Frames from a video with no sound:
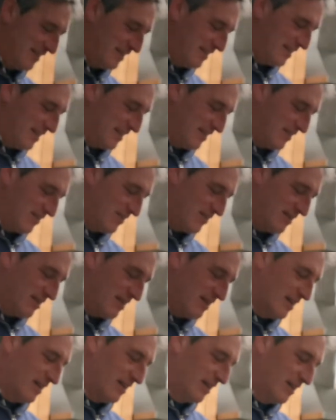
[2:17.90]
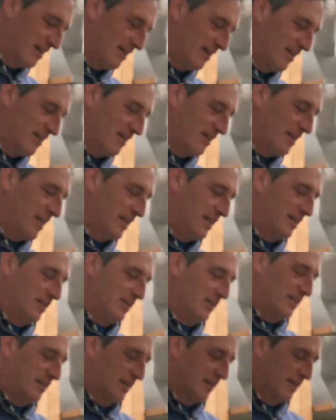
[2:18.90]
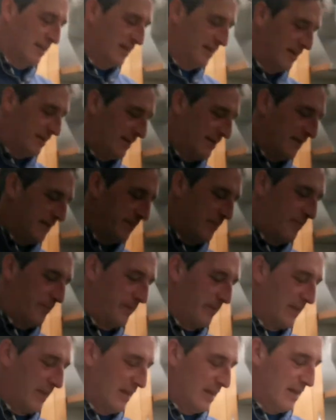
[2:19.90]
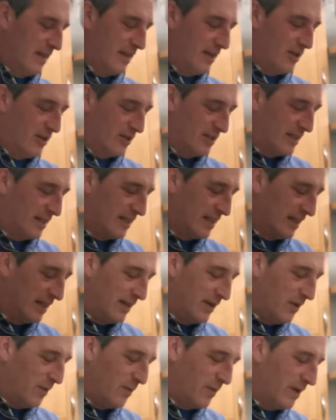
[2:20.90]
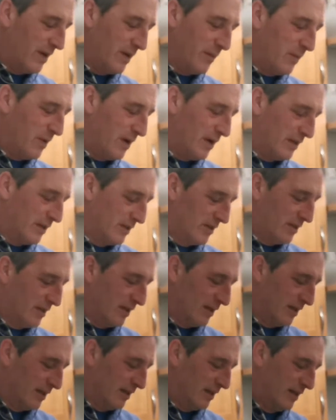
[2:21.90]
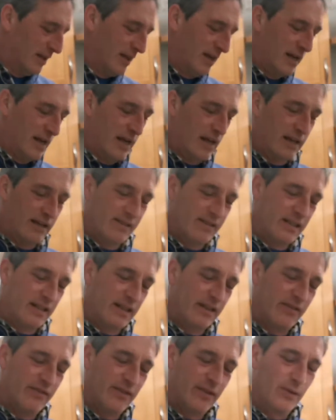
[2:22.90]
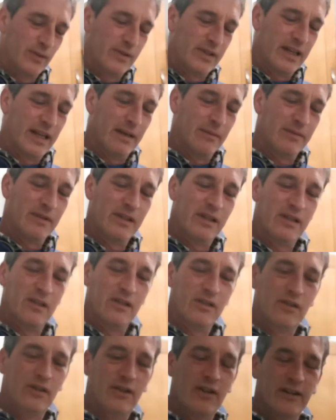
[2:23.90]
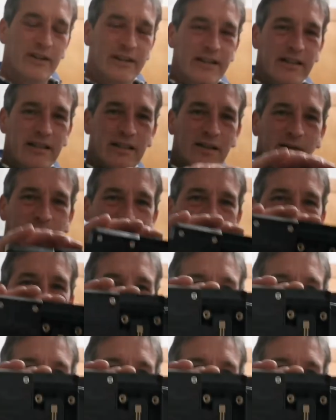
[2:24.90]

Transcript: And then I got this, because I didn't know what it was, and I've seen it a few times and not got it, and no one